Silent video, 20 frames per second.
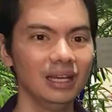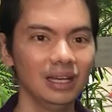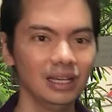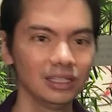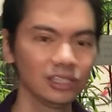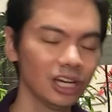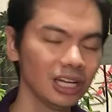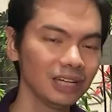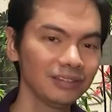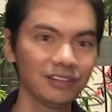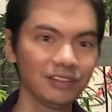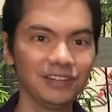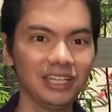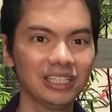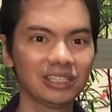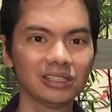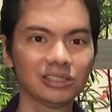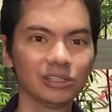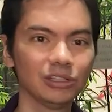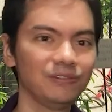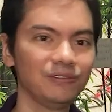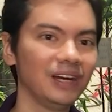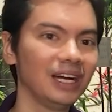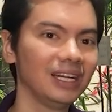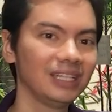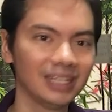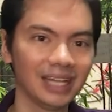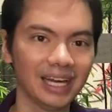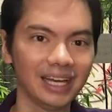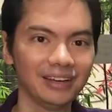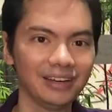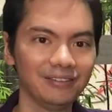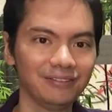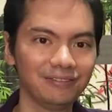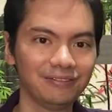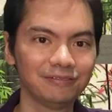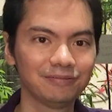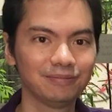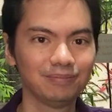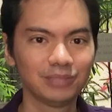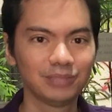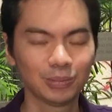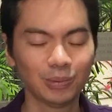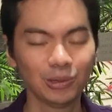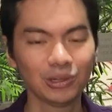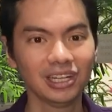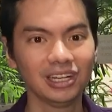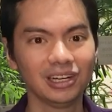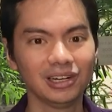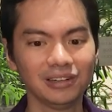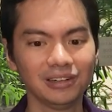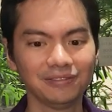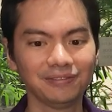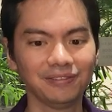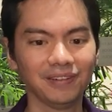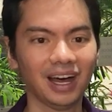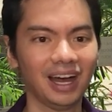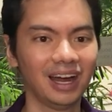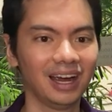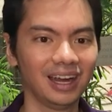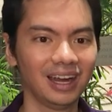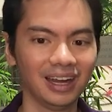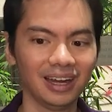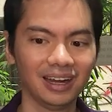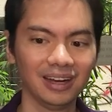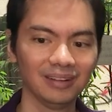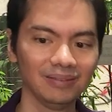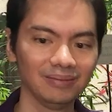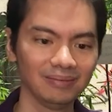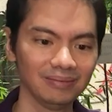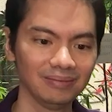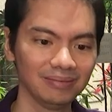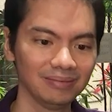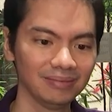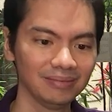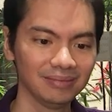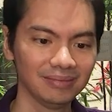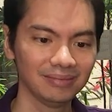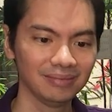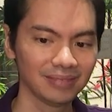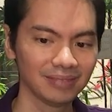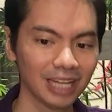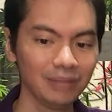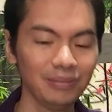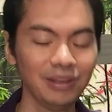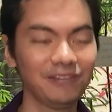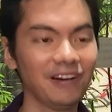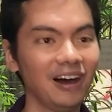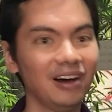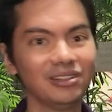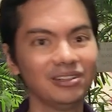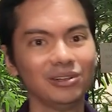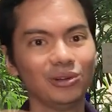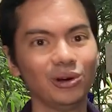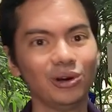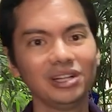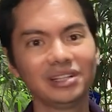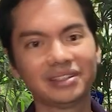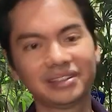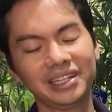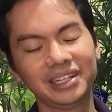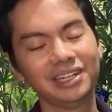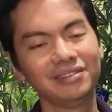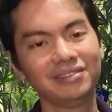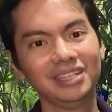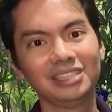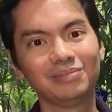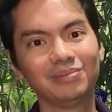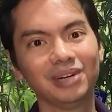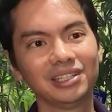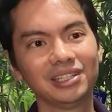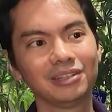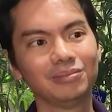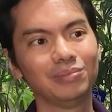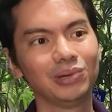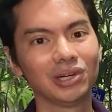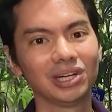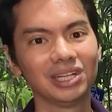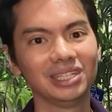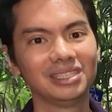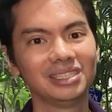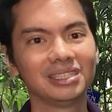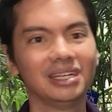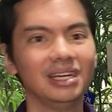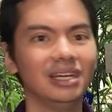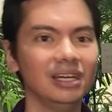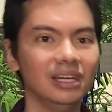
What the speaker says: So all of the features so far that I've spoken of can be found on all three of these motherboards.